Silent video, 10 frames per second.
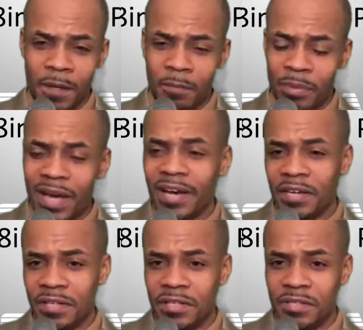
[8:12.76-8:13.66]
a
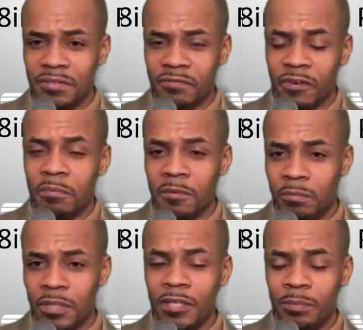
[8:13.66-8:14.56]
package from the
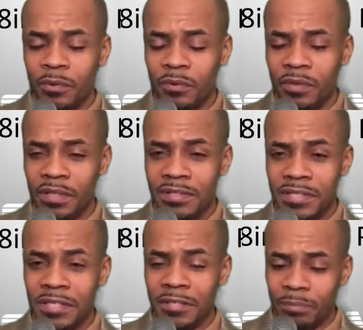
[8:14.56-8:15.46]
people and
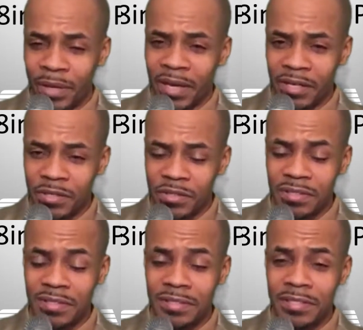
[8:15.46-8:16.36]
sending a package
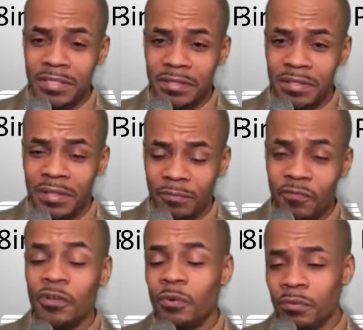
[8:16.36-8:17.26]
that says
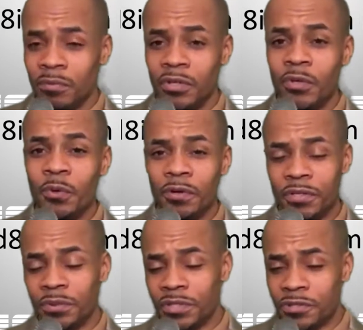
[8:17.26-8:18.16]
filled with manure
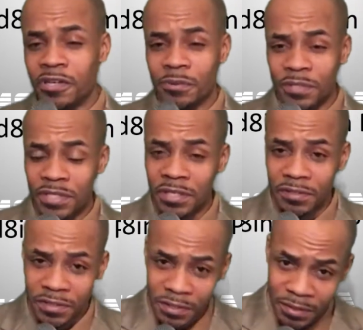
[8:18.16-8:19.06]
to the Treasury
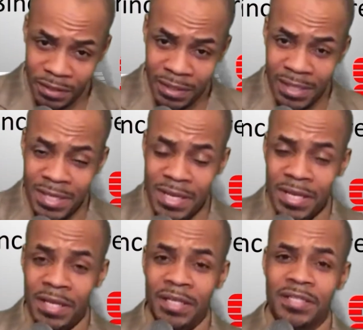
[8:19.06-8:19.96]
Secretary?
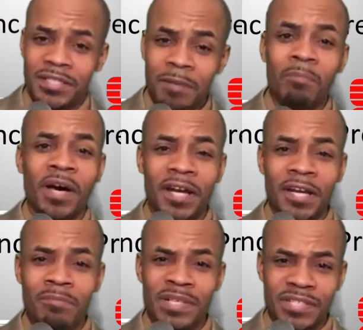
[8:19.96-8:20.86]

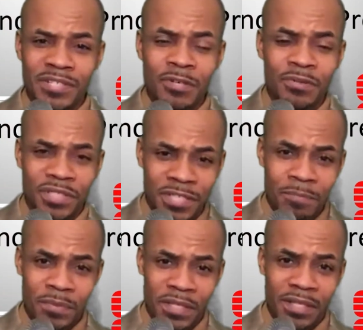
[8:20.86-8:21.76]
Somebody must know
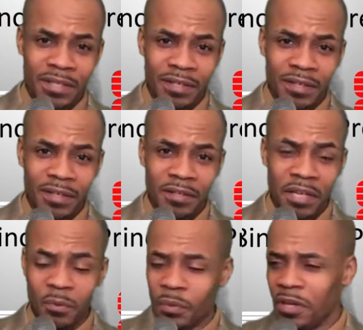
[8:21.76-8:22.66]
something
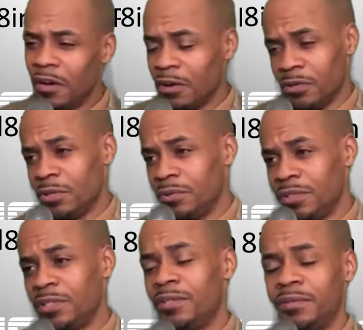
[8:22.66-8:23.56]
that we all
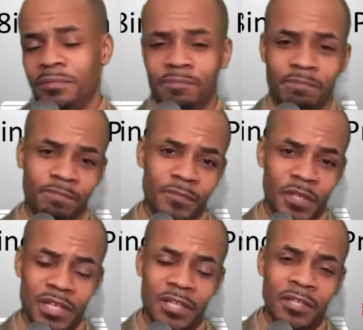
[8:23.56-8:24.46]
don't know.
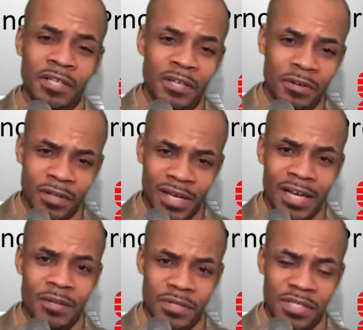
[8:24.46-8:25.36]
Looking on the
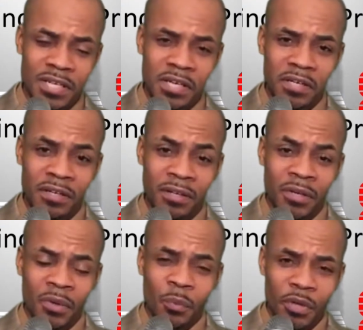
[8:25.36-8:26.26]
outside,
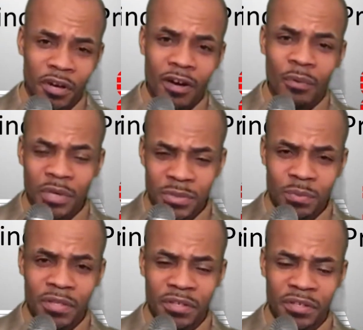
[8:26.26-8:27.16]
we always
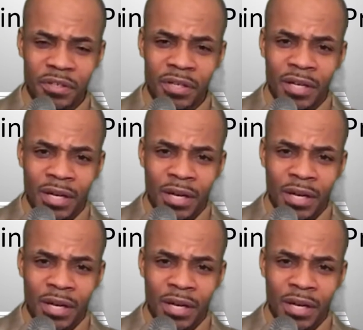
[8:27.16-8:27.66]
wonder,